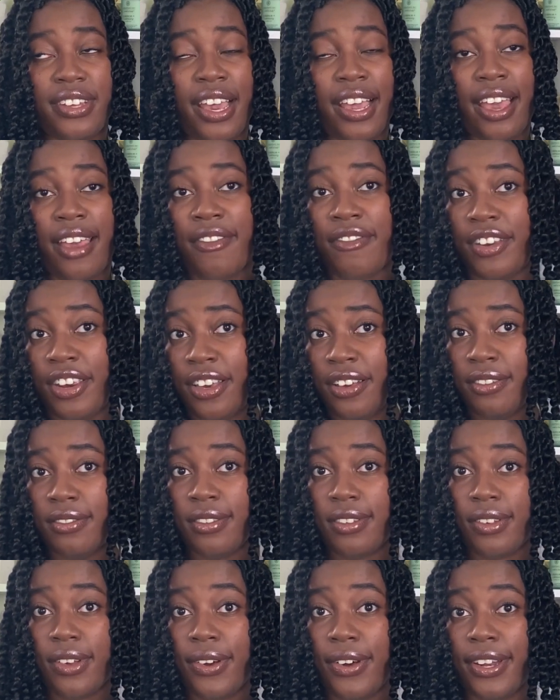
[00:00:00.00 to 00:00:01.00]
I got
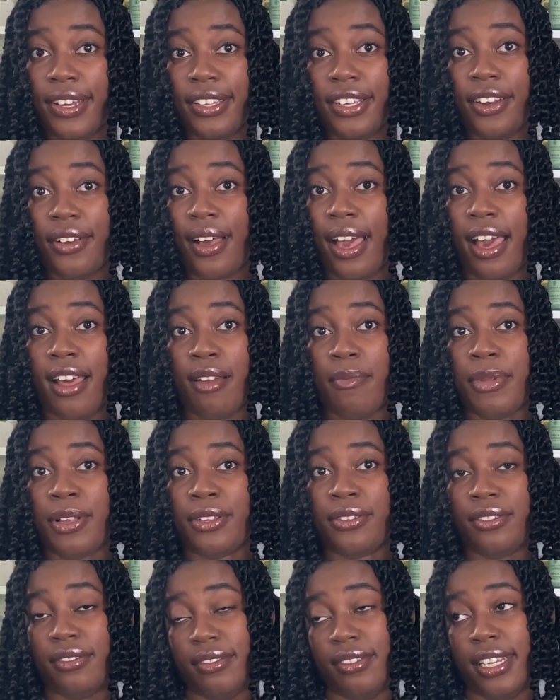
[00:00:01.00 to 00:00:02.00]
videos on, how to
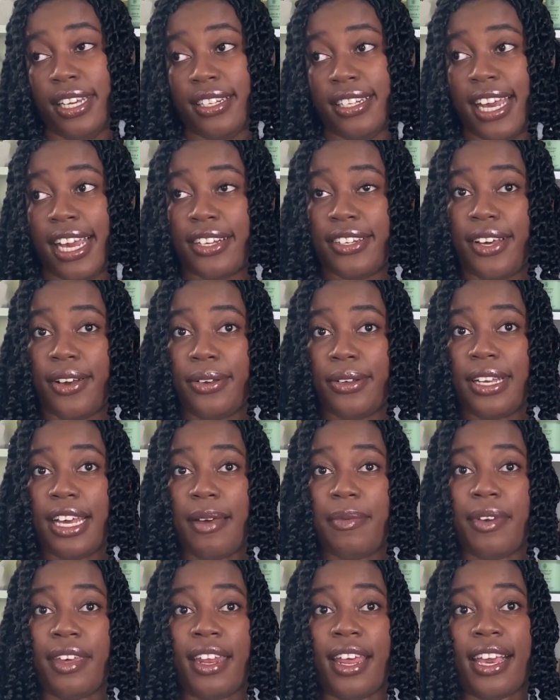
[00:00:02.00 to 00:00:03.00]
build tic-tac-toe.
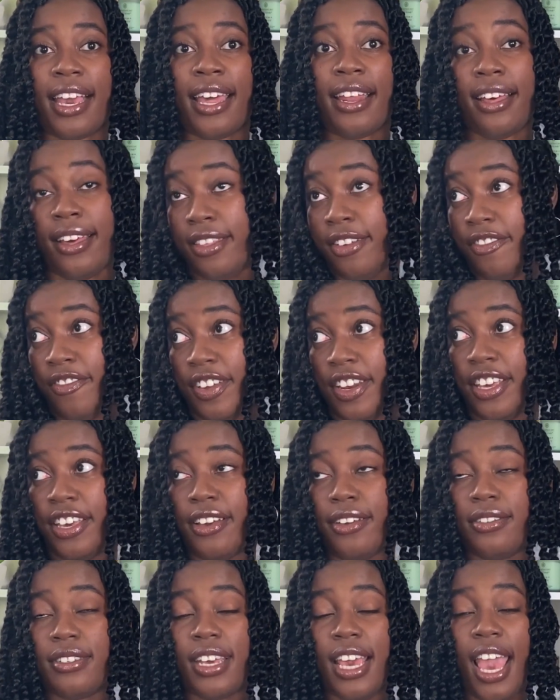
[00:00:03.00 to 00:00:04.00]
I got other
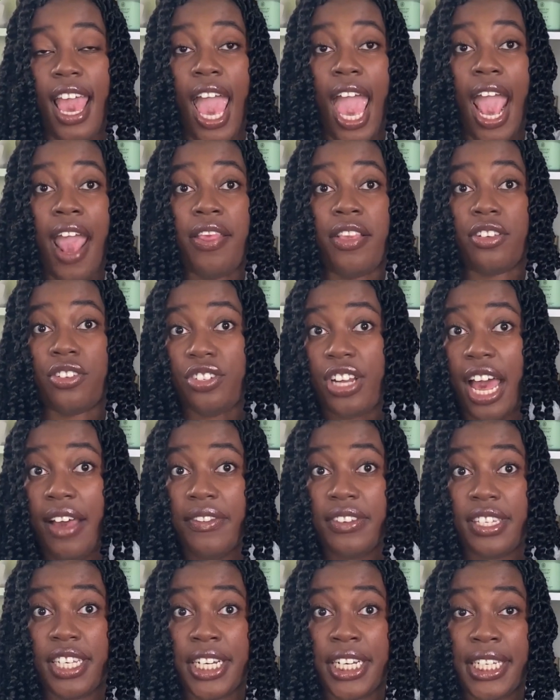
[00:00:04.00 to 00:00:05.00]
videos in this
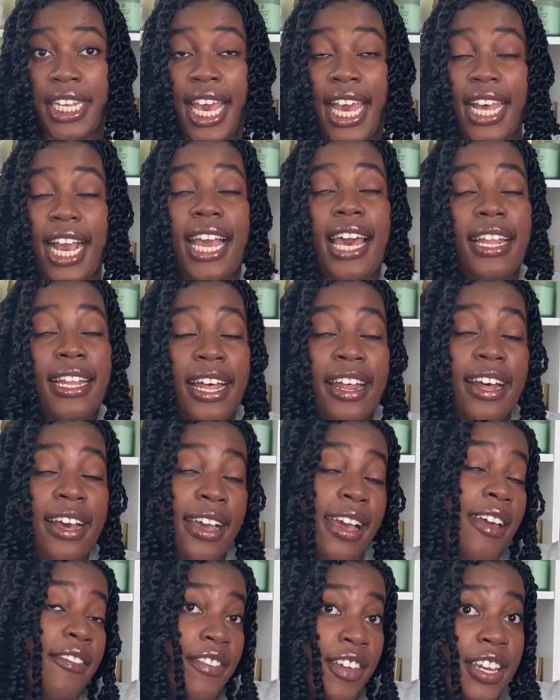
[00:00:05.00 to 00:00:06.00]
Java series.
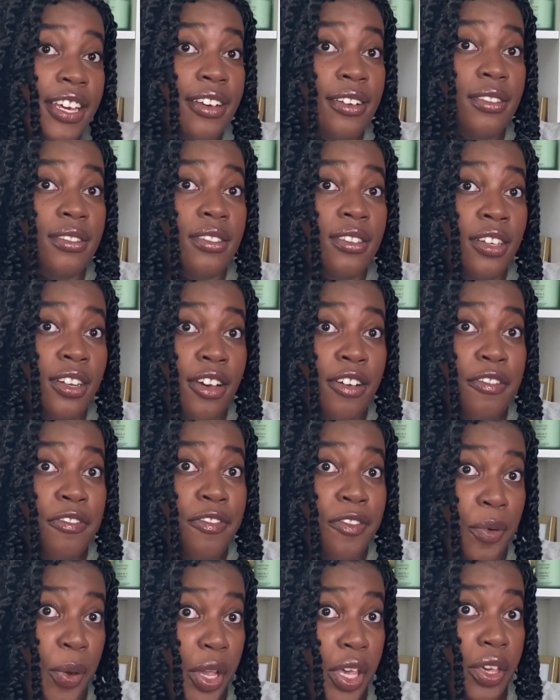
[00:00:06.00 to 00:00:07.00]
I got
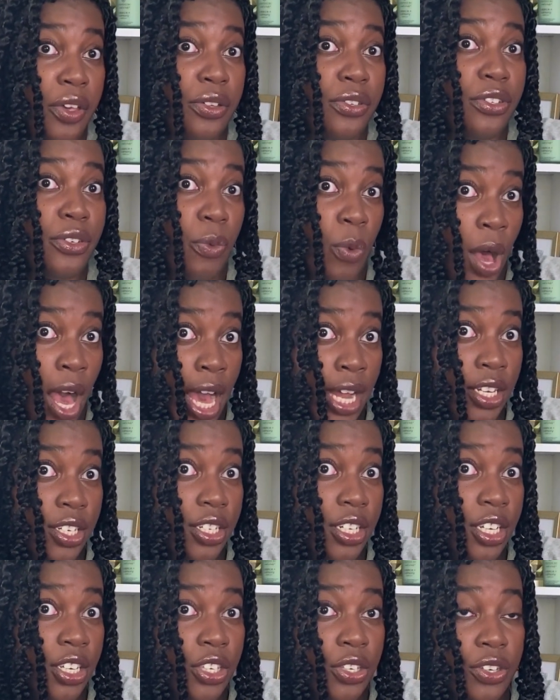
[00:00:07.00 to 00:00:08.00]
videos, for you to
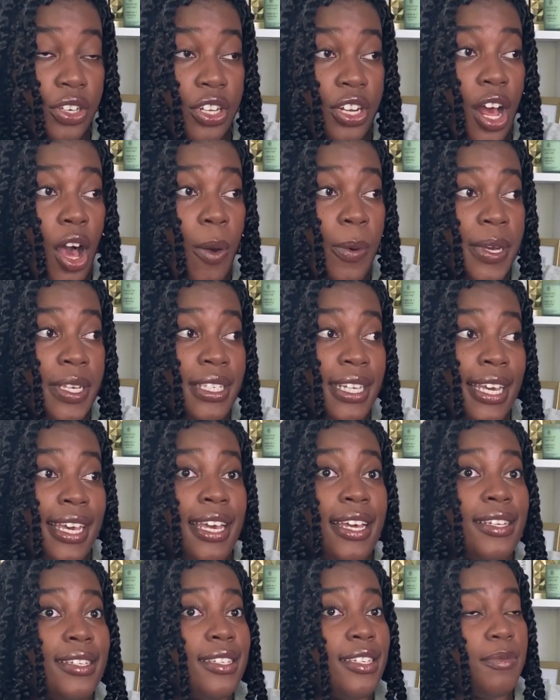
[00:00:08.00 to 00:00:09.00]
watch. You could always
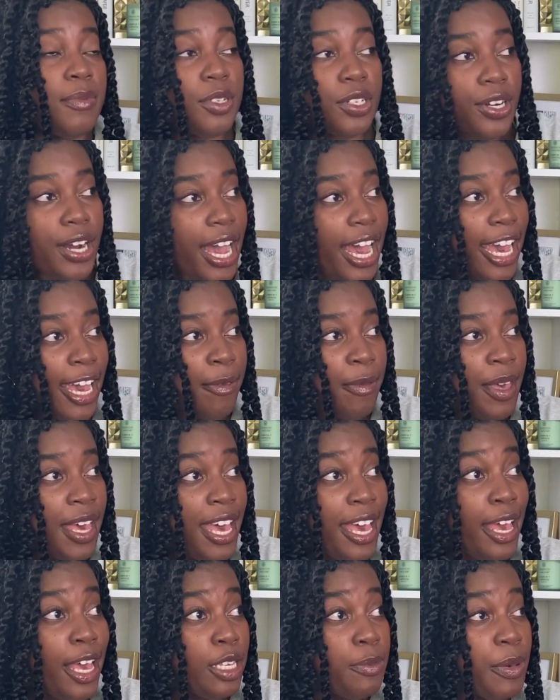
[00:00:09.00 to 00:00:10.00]
subscribe,
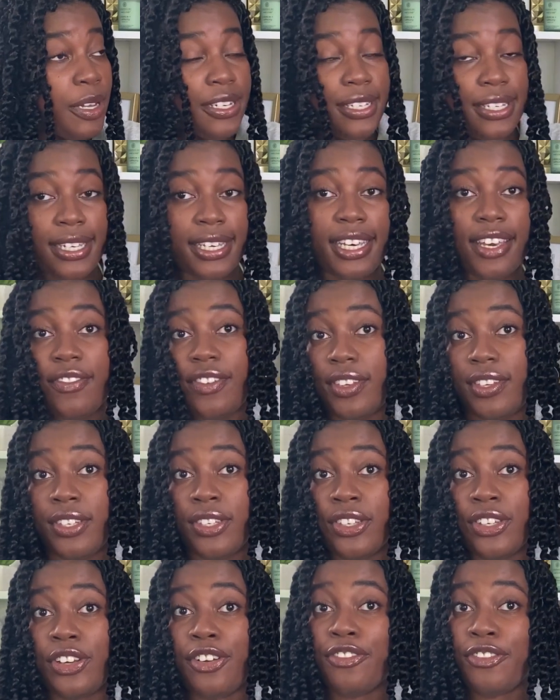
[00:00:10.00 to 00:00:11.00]
especially if this
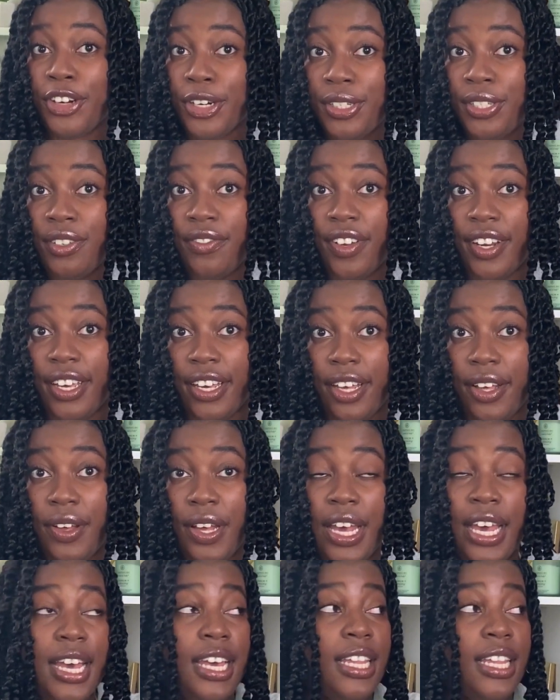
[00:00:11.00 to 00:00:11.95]
isn't your first video.